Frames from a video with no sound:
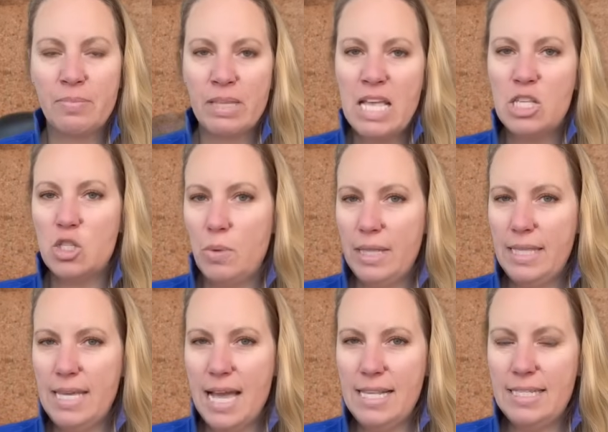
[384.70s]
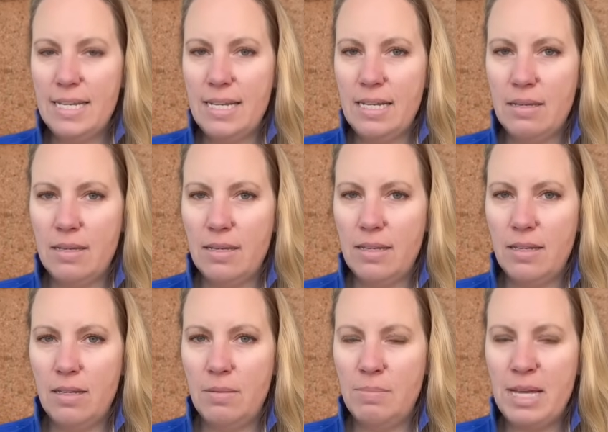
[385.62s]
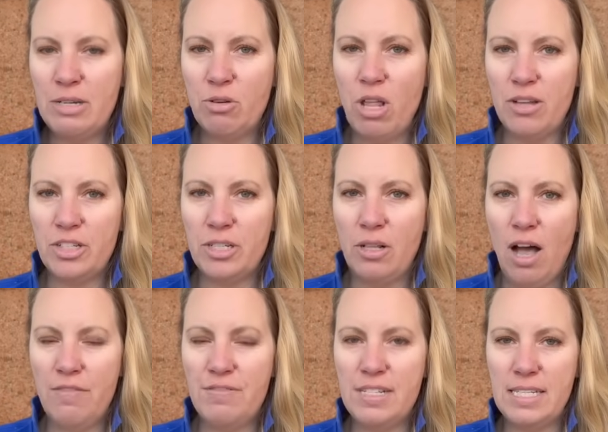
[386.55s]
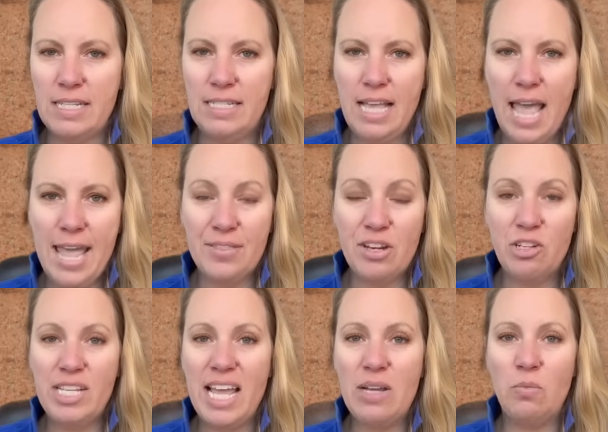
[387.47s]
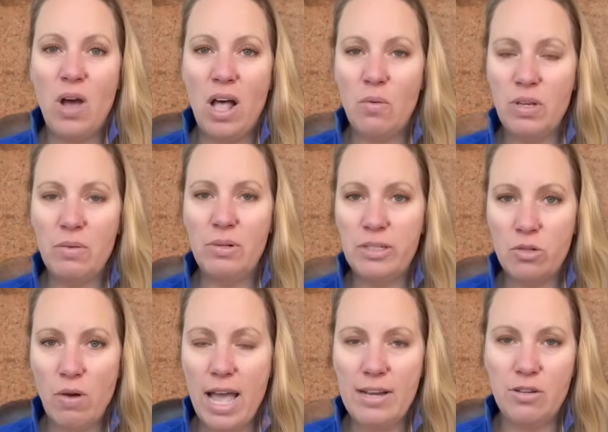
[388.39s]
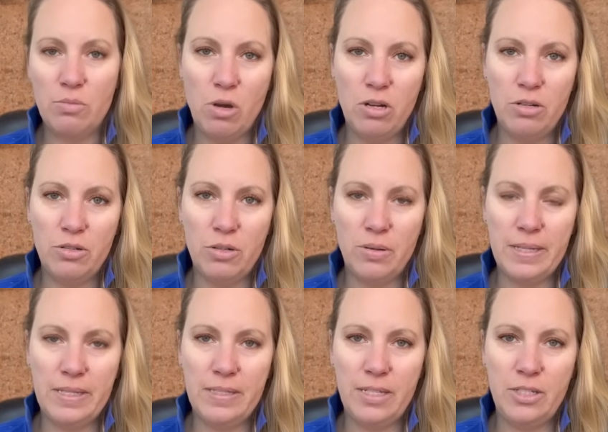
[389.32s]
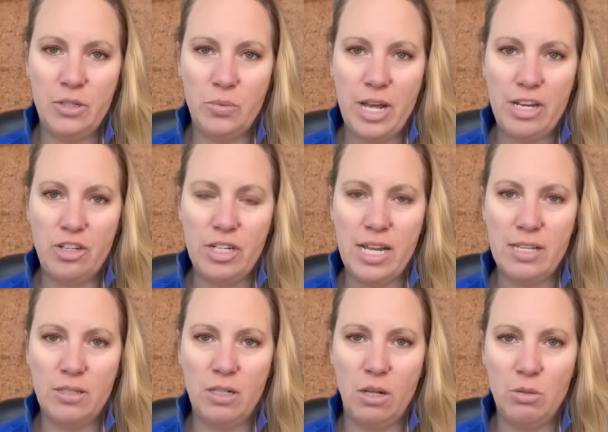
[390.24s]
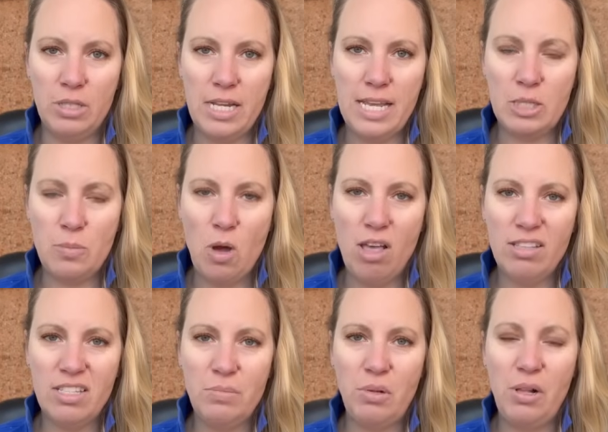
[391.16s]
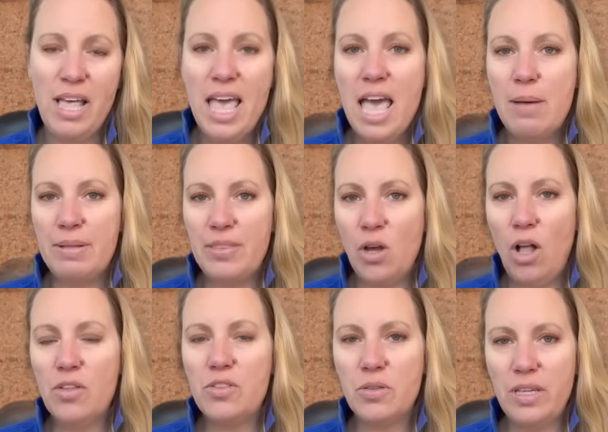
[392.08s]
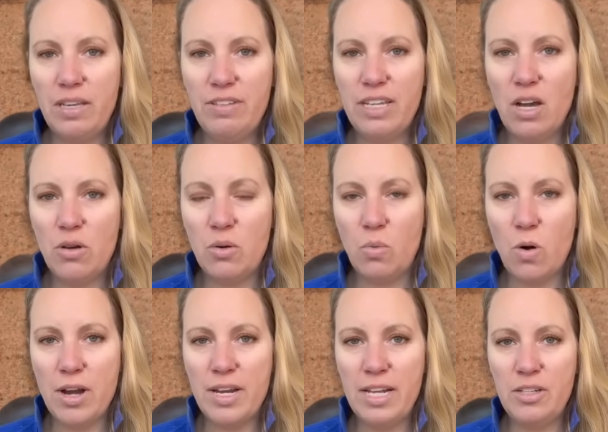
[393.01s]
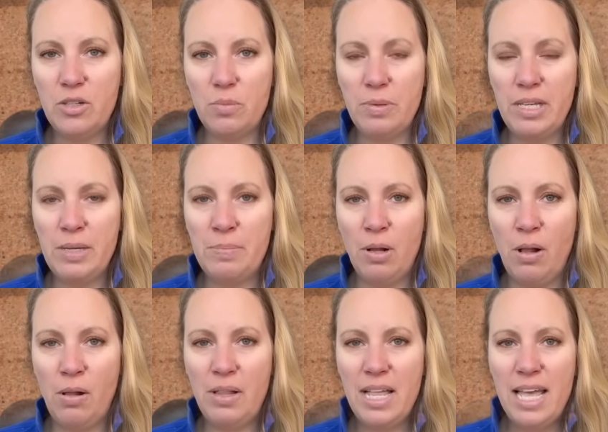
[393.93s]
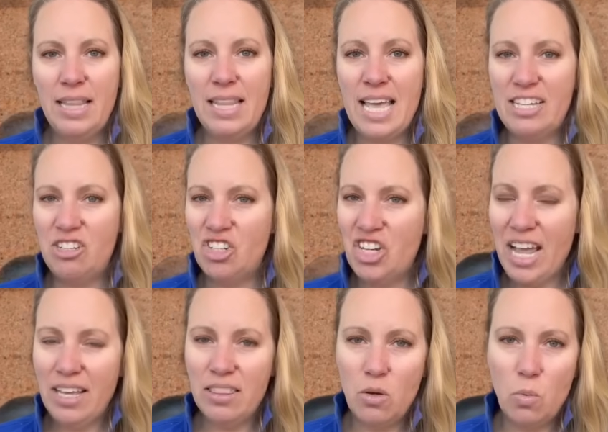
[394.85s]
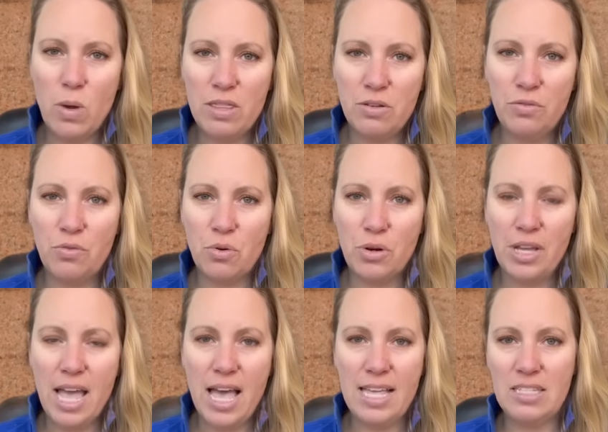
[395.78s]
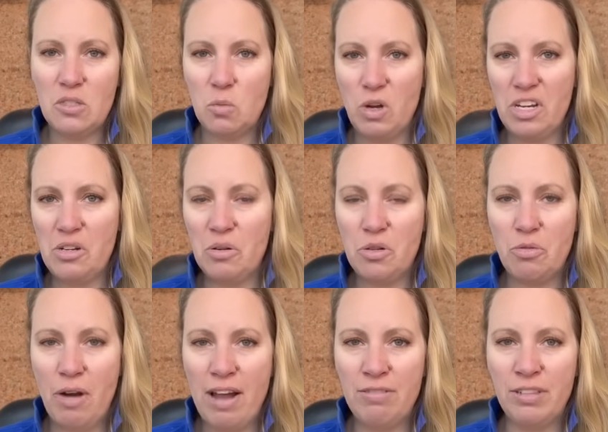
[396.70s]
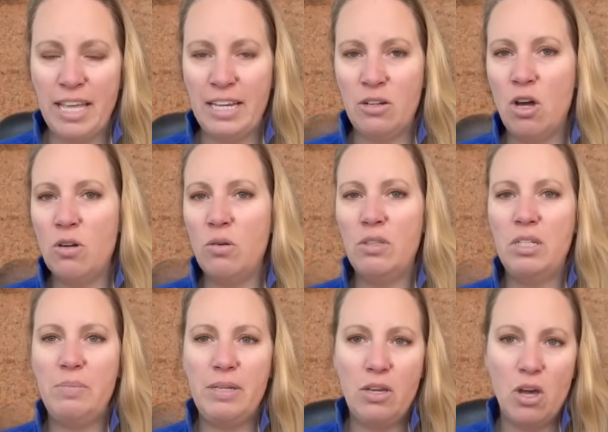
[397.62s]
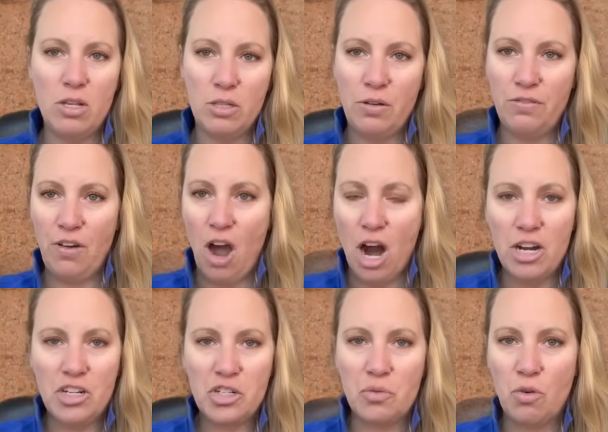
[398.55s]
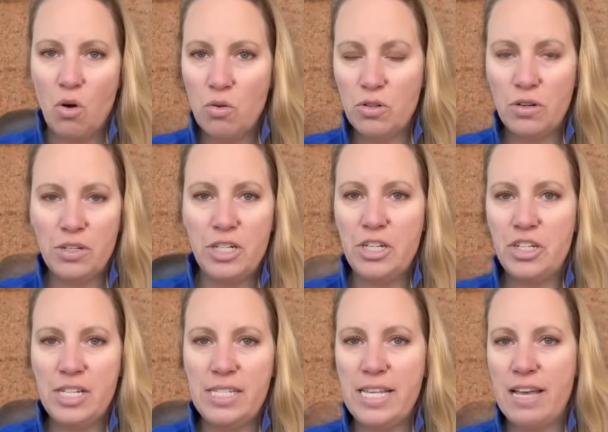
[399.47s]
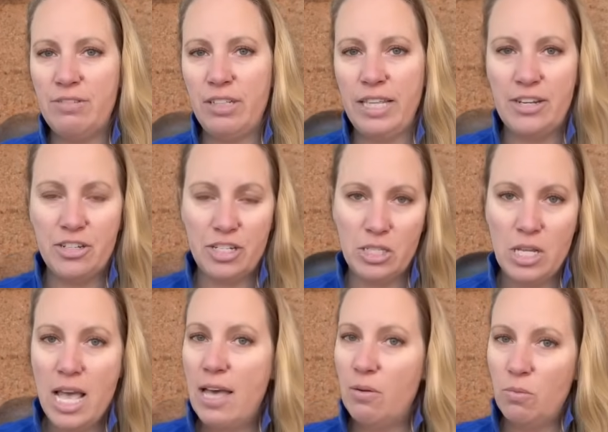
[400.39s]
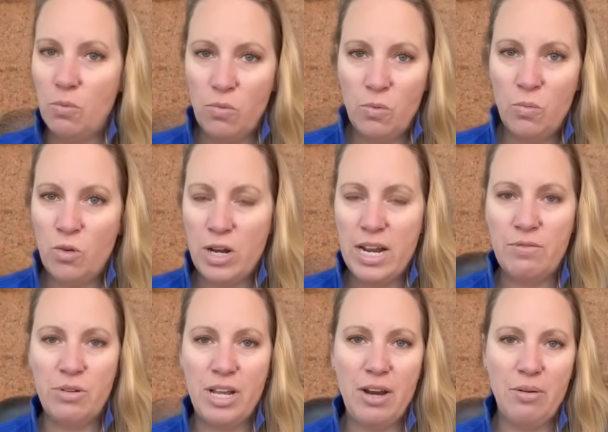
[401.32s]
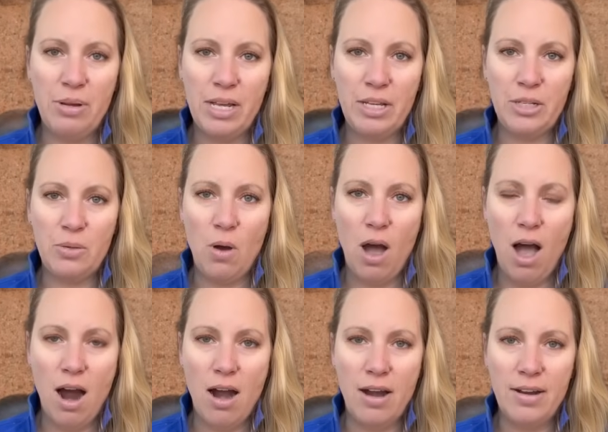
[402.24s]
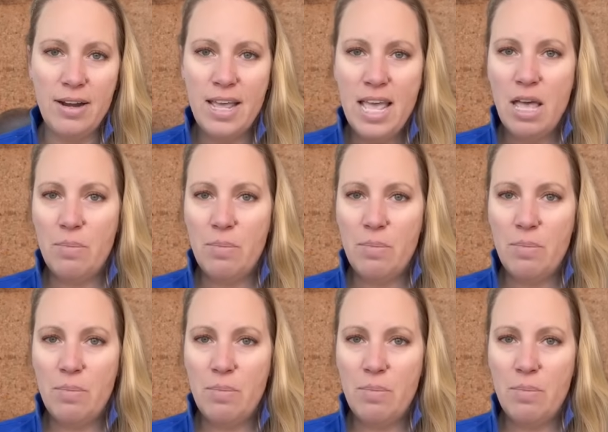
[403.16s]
So what the Icelandic Meteorological Office is saying, they're saying, well, we will try to monitor this situation as closely as possible, but they're also giving out a warning to people, like, check the weather forecast when you're traveling, not only because of harsh road conditions, avalanches, whatever area you are,